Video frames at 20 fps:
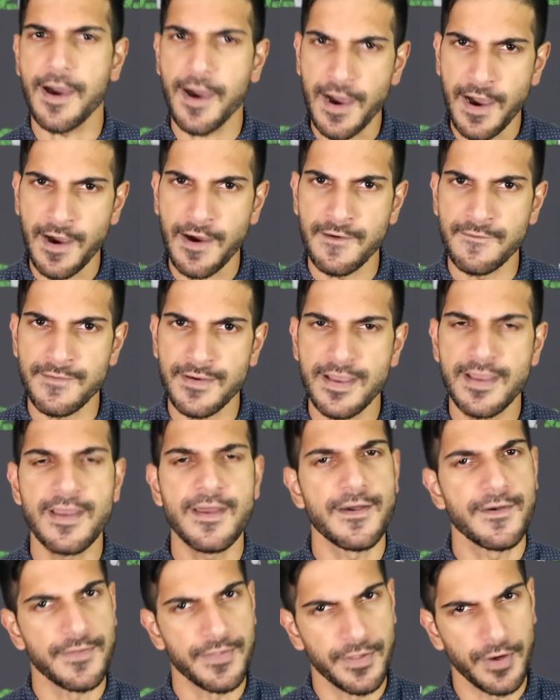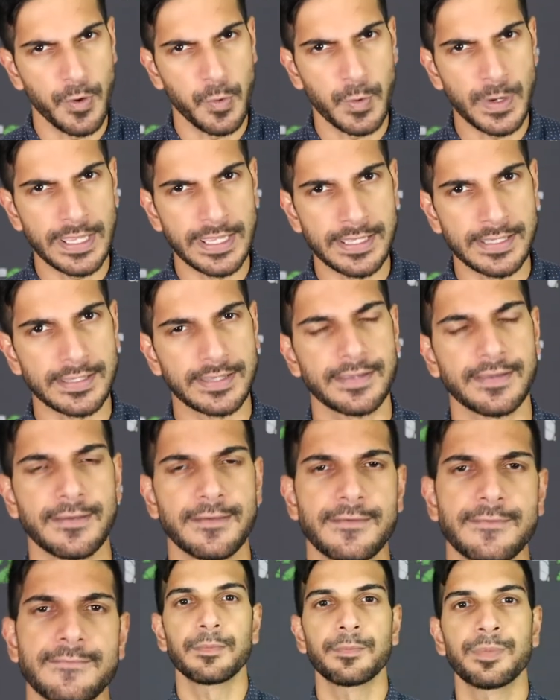of the week."
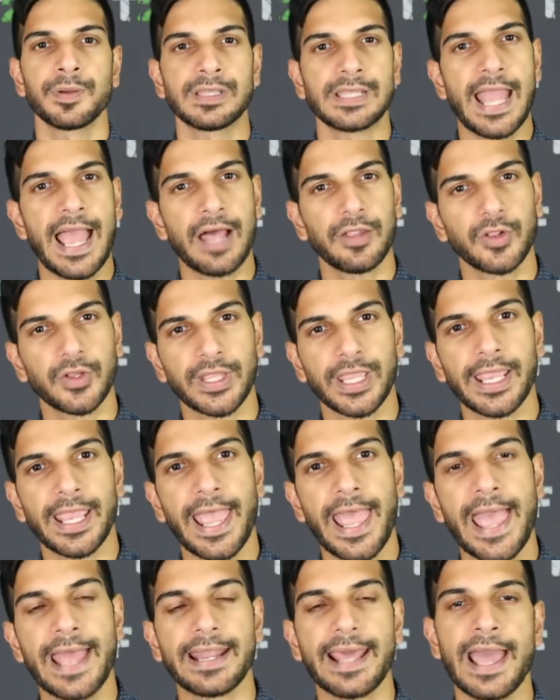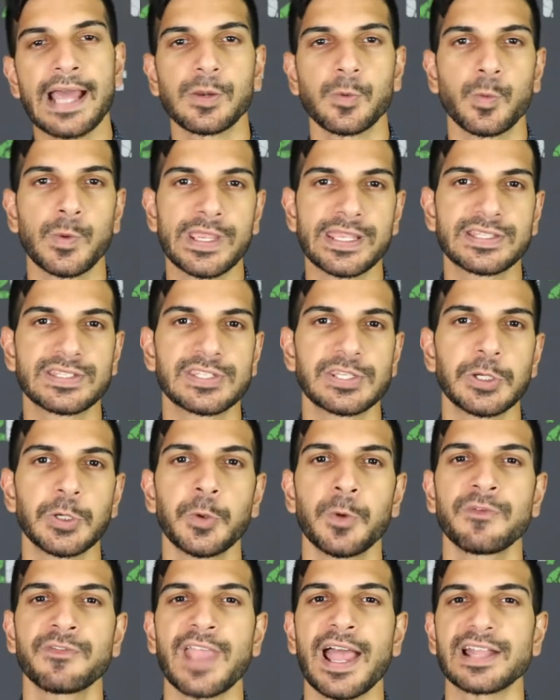But now looking ahead at week two,
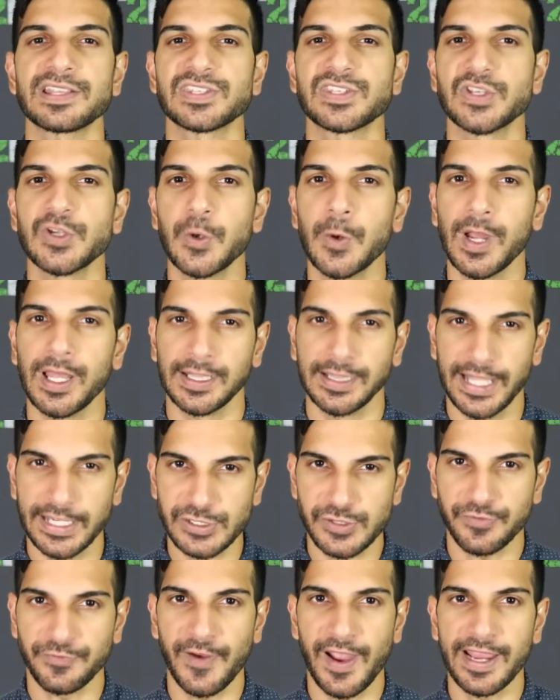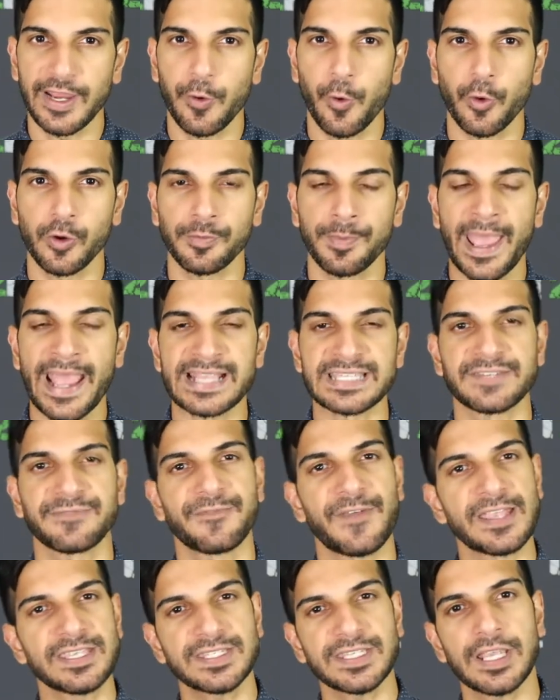we've got two electrifying quarterbacks
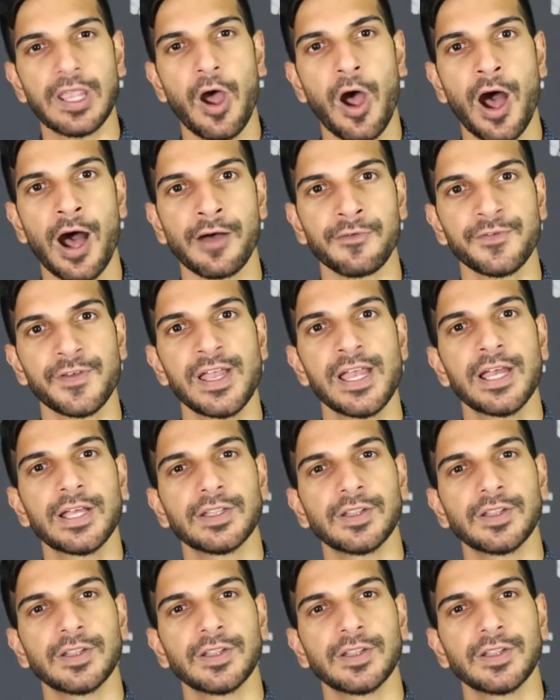facing off.